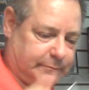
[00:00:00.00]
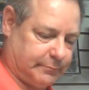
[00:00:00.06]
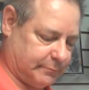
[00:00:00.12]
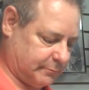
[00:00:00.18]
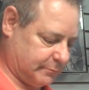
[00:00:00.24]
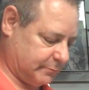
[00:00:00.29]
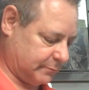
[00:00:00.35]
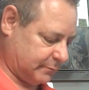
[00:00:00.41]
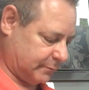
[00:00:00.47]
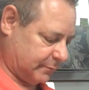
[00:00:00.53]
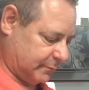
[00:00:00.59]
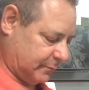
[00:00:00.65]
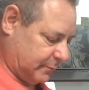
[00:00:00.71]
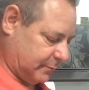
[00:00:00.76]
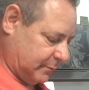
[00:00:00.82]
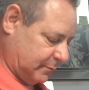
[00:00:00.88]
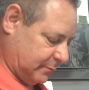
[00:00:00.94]

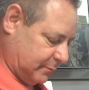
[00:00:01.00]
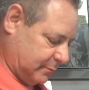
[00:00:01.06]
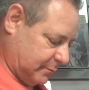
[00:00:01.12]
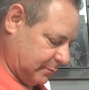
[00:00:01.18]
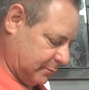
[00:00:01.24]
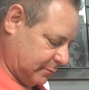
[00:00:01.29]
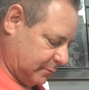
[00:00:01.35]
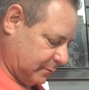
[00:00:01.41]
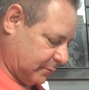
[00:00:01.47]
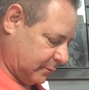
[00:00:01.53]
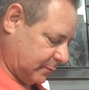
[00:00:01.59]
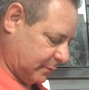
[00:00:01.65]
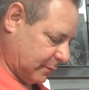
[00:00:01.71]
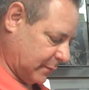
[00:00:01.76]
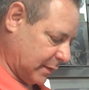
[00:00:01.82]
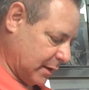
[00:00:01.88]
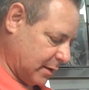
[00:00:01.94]

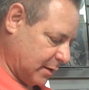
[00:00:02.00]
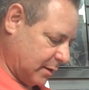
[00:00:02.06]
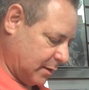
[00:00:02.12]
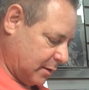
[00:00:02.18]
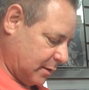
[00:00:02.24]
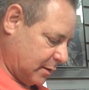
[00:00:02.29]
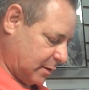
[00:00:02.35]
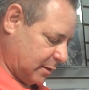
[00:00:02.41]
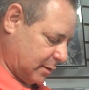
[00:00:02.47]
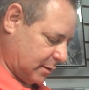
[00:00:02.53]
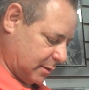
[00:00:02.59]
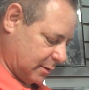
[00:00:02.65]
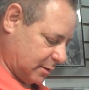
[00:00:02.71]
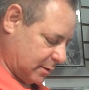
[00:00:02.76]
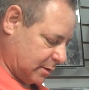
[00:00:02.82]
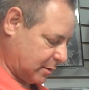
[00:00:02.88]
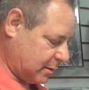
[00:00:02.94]

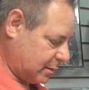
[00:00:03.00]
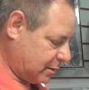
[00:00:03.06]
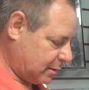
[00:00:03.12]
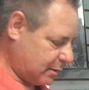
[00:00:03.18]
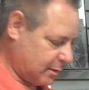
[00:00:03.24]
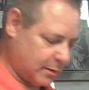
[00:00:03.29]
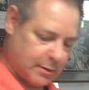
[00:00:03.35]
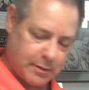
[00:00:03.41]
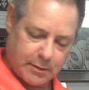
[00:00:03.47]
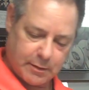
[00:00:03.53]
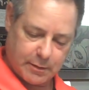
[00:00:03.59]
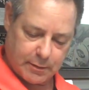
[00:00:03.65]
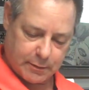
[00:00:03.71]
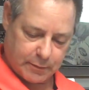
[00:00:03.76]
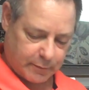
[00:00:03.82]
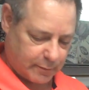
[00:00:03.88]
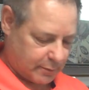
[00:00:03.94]

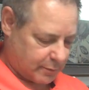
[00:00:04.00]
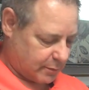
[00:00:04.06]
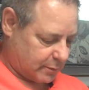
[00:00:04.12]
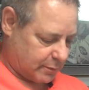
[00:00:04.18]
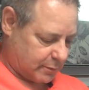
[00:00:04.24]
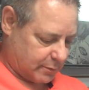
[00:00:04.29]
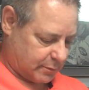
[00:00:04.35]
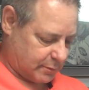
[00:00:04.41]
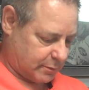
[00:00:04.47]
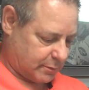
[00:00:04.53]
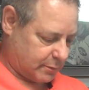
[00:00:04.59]
(silence)